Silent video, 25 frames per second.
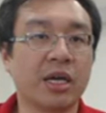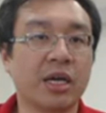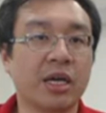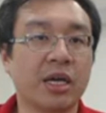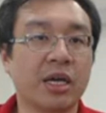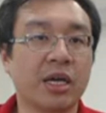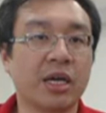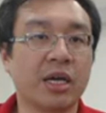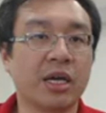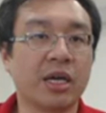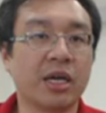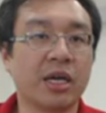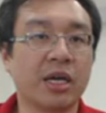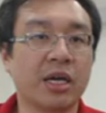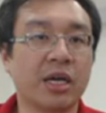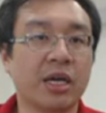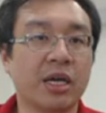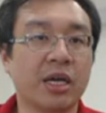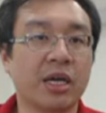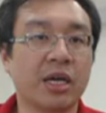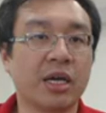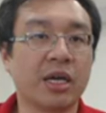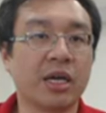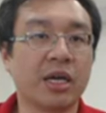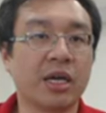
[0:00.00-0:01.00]
For
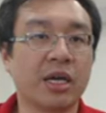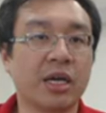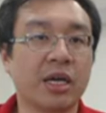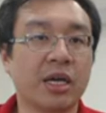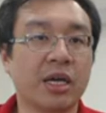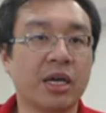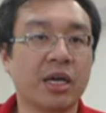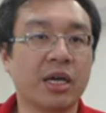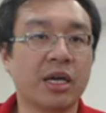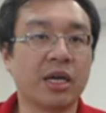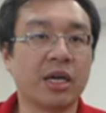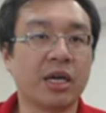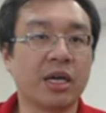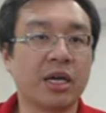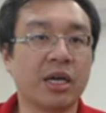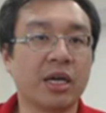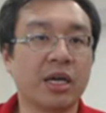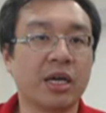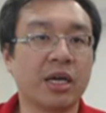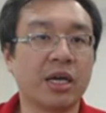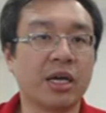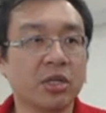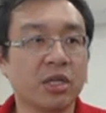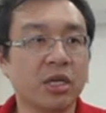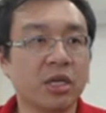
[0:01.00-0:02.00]
example,
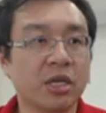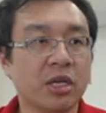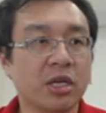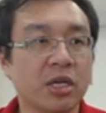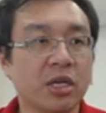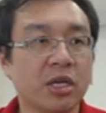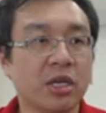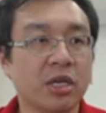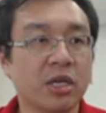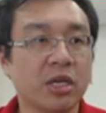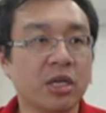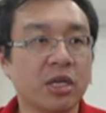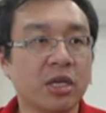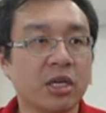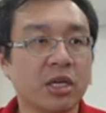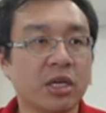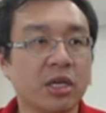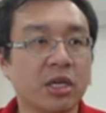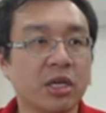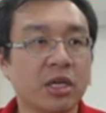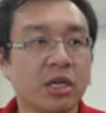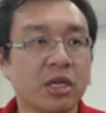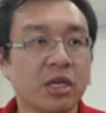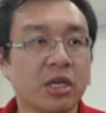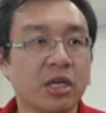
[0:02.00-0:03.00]
bishop takes and
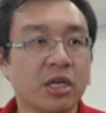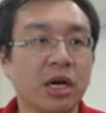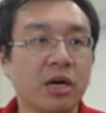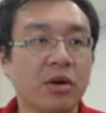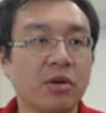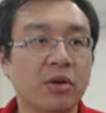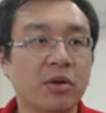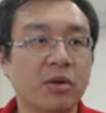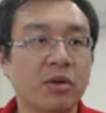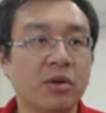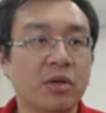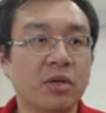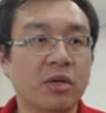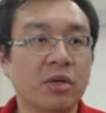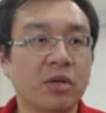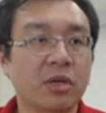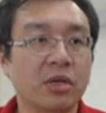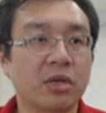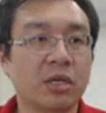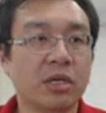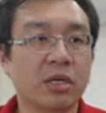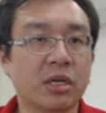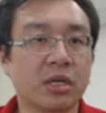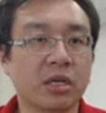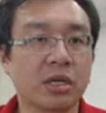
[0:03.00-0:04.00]
check. Now
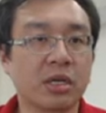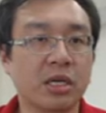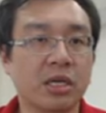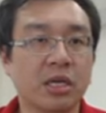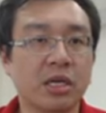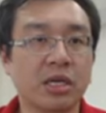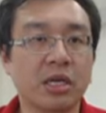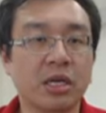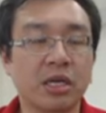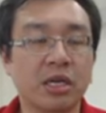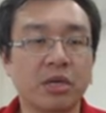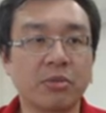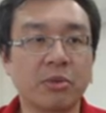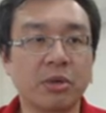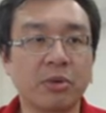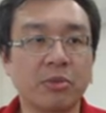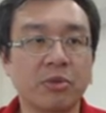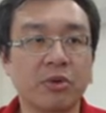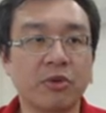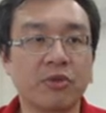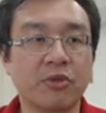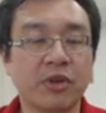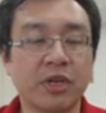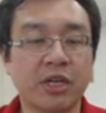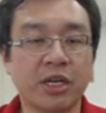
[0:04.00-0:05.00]
the king cannot be
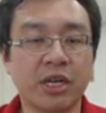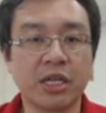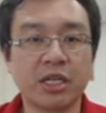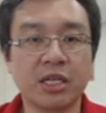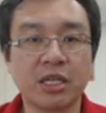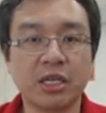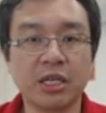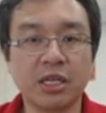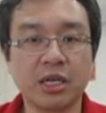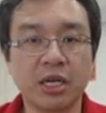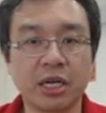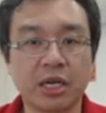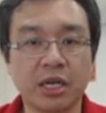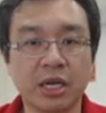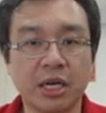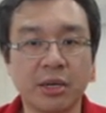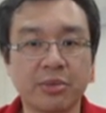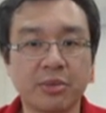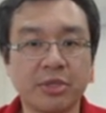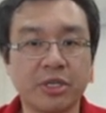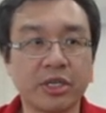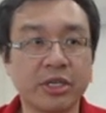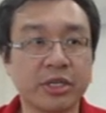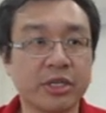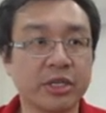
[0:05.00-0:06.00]
moved and nothing can
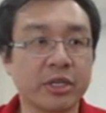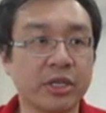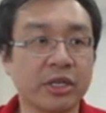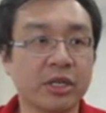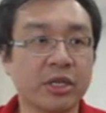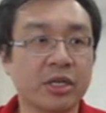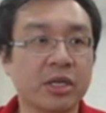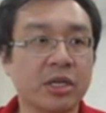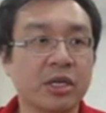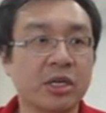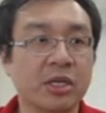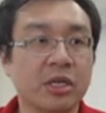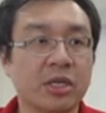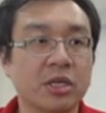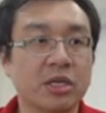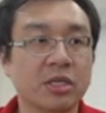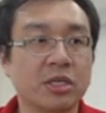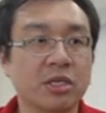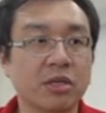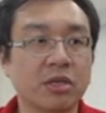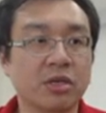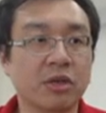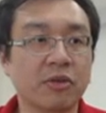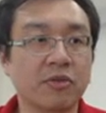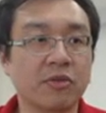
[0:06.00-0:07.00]
capture it.
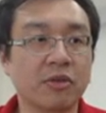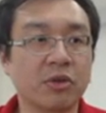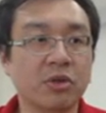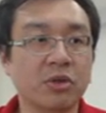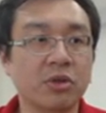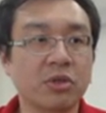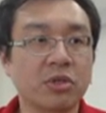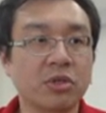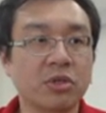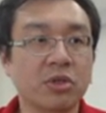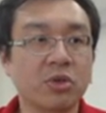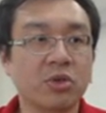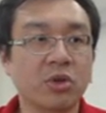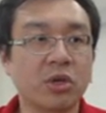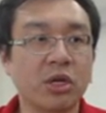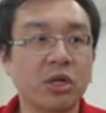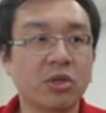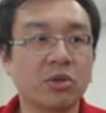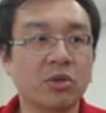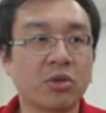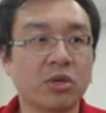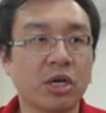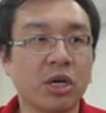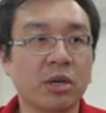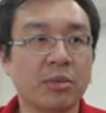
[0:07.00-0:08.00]
So if you use queen
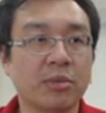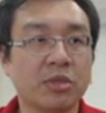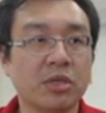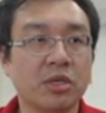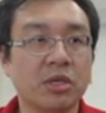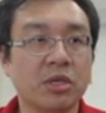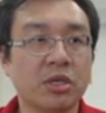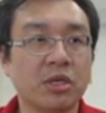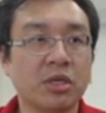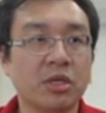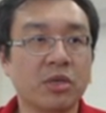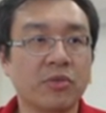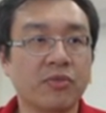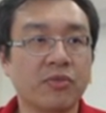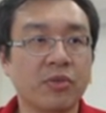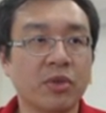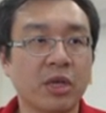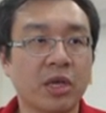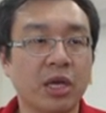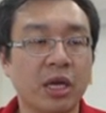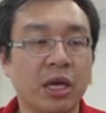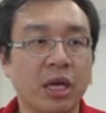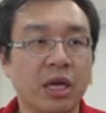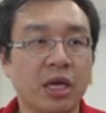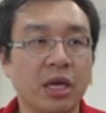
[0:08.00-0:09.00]
to capture
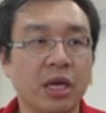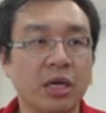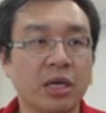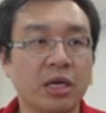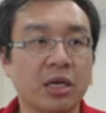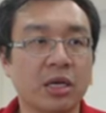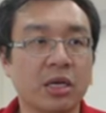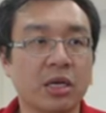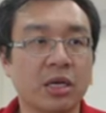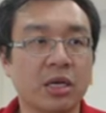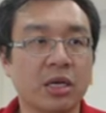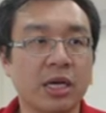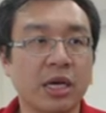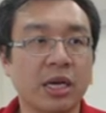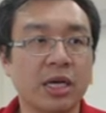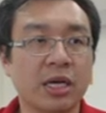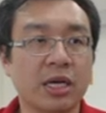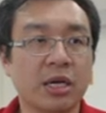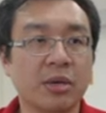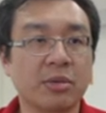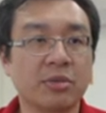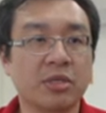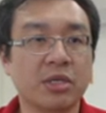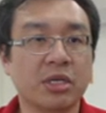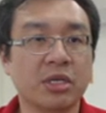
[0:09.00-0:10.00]
and the knight
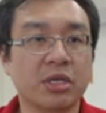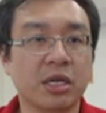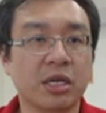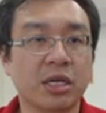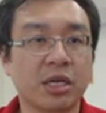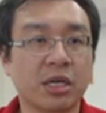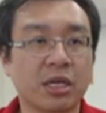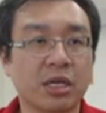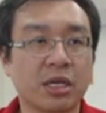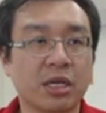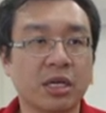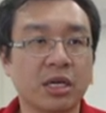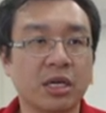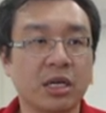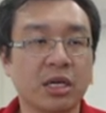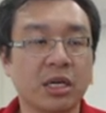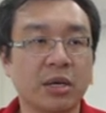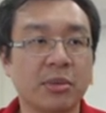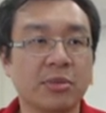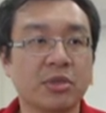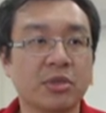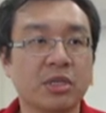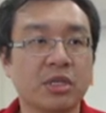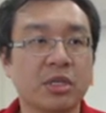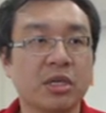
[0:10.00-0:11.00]
capture and king
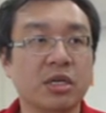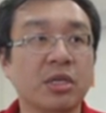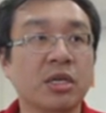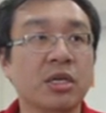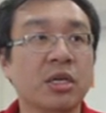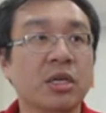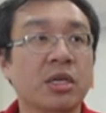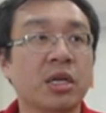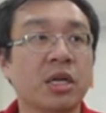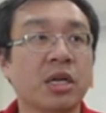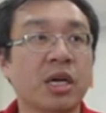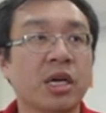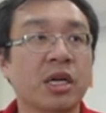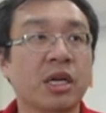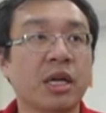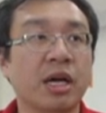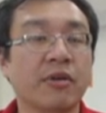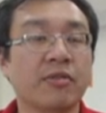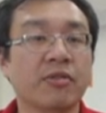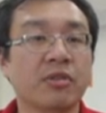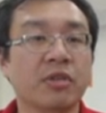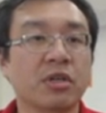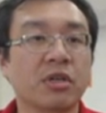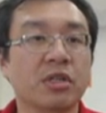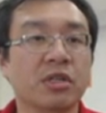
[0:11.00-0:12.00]
capture, and
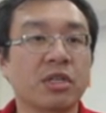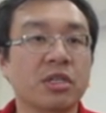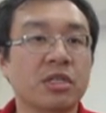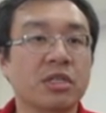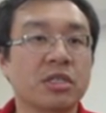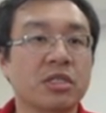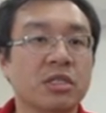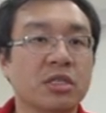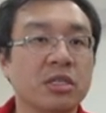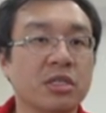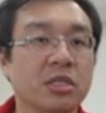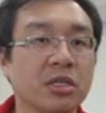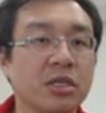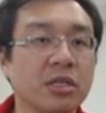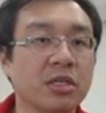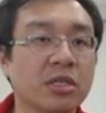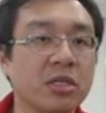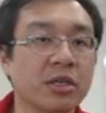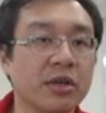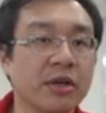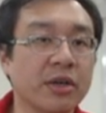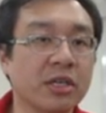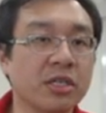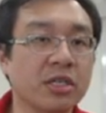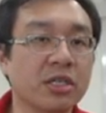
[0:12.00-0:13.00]
after this series
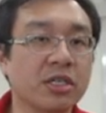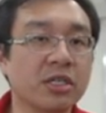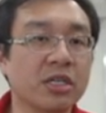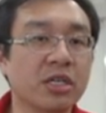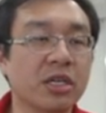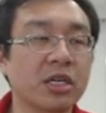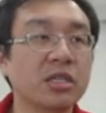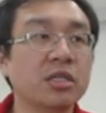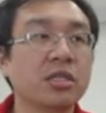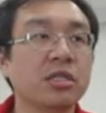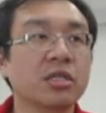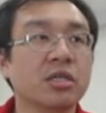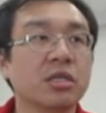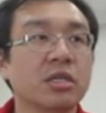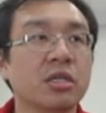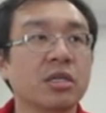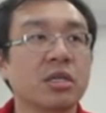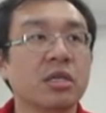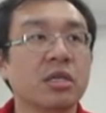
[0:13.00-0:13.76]
of actions,